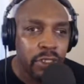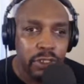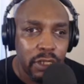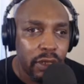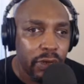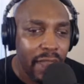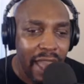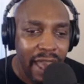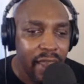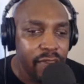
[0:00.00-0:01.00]

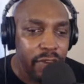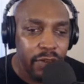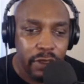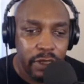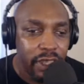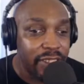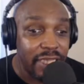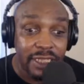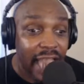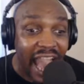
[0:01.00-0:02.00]
and
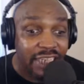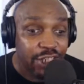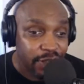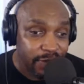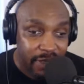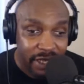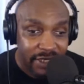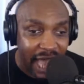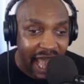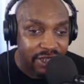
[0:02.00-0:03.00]
it's action. It's
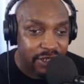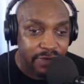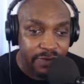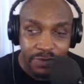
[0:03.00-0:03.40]
action.